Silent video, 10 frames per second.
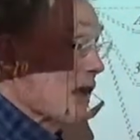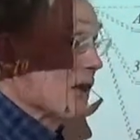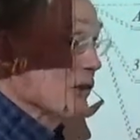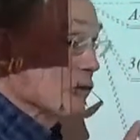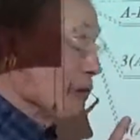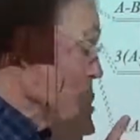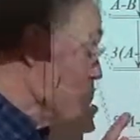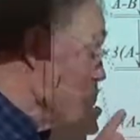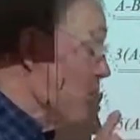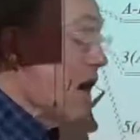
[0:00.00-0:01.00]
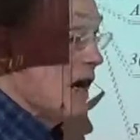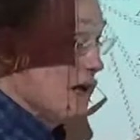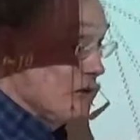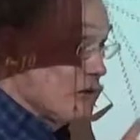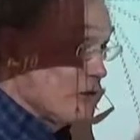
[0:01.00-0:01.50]
That is, there are
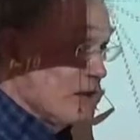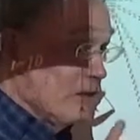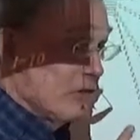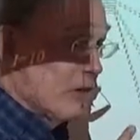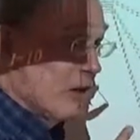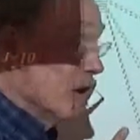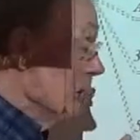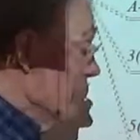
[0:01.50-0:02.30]
9 states there.